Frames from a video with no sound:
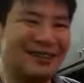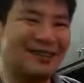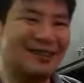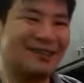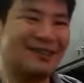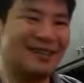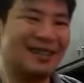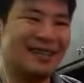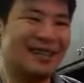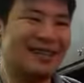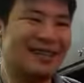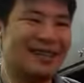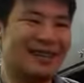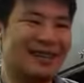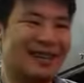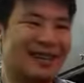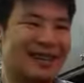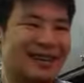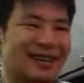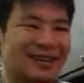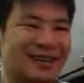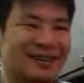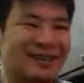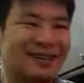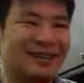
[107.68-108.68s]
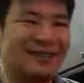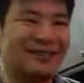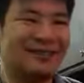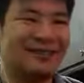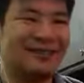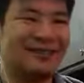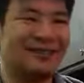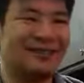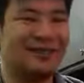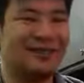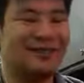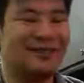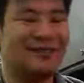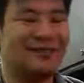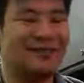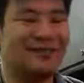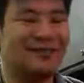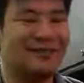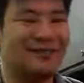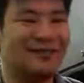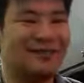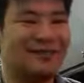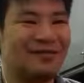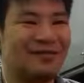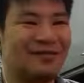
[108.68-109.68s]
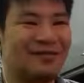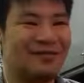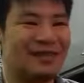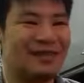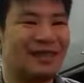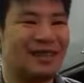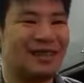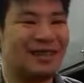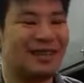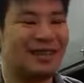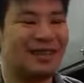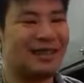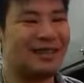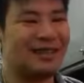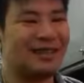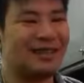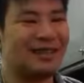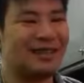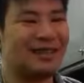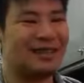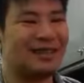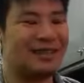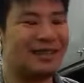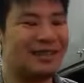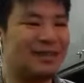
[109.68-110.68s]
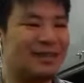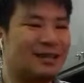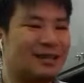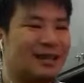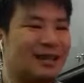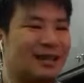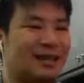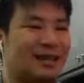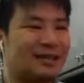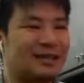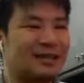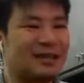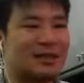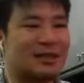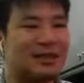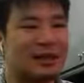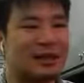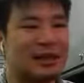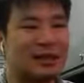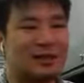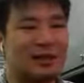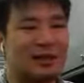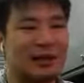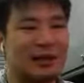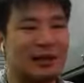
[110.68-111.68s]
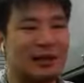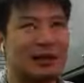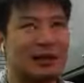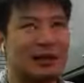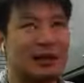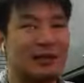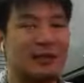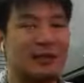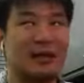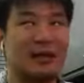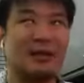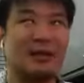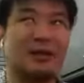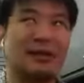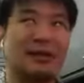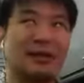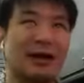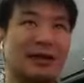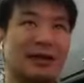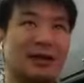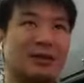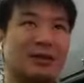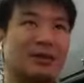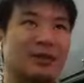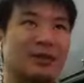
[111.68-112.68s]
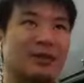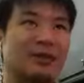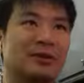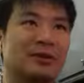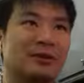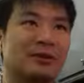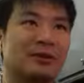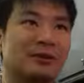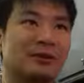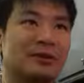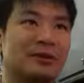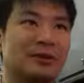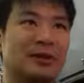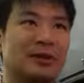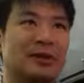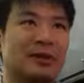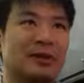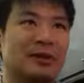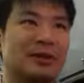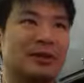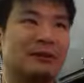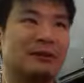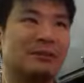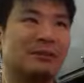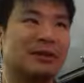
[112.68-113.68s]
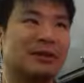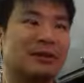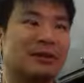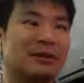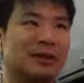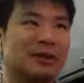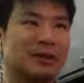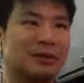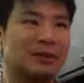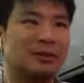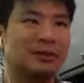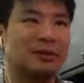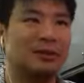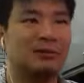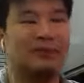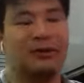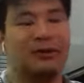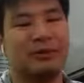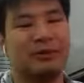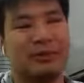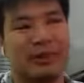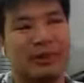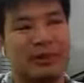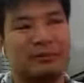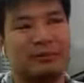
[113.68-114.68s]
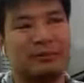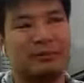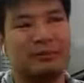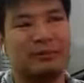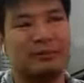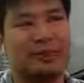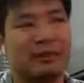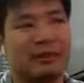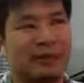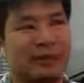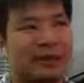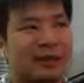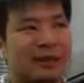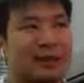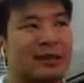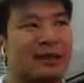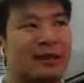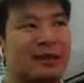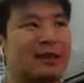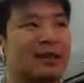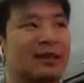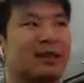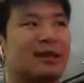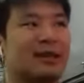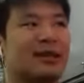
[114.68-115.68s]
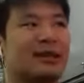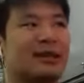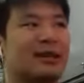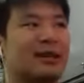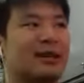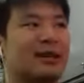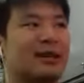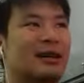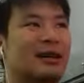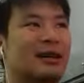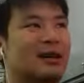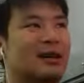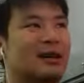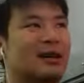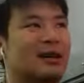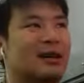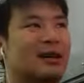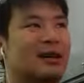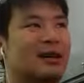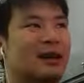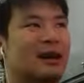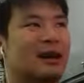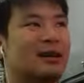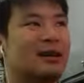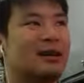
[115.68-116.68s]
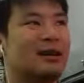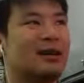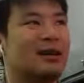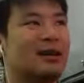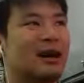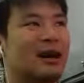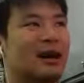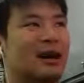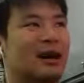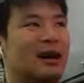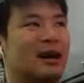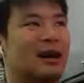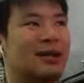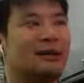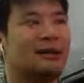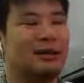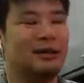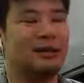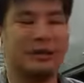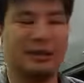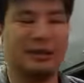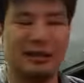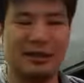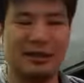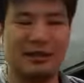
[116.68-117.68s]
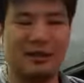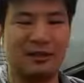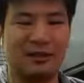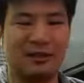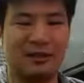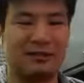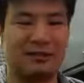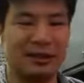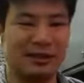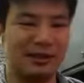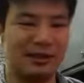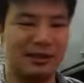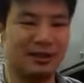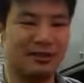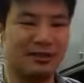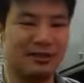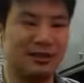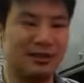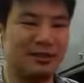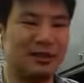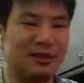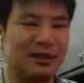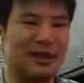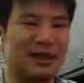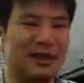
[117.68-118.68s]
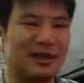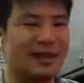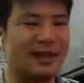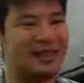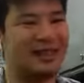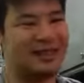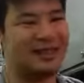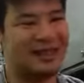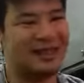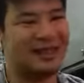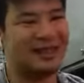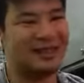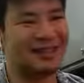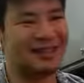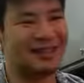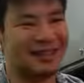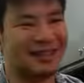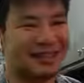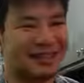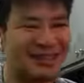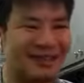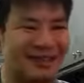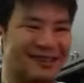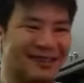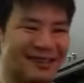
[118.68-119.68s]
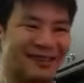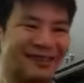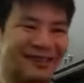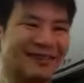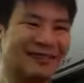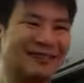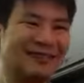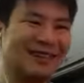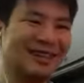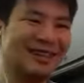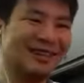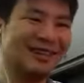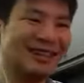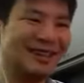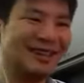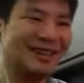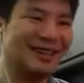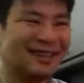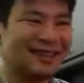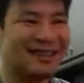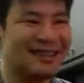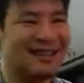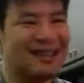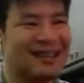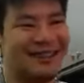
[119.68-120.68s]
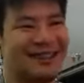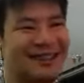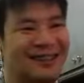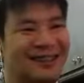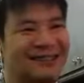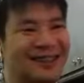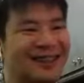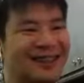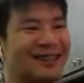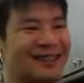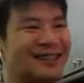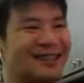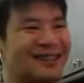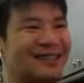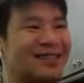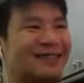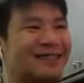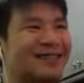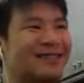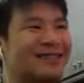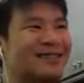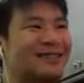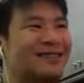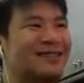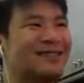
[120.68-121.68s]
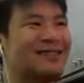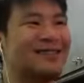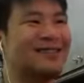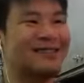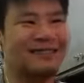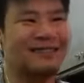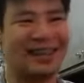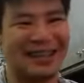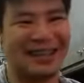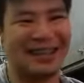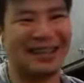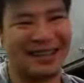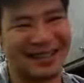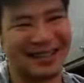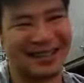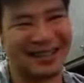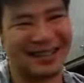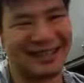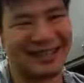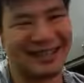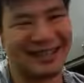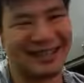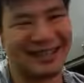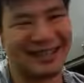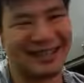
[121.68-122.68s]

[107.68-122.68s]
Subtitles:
but I went from like as I tried to get deeper into programming, like I eventually delved into Linux, and from Linux I went into Emacs.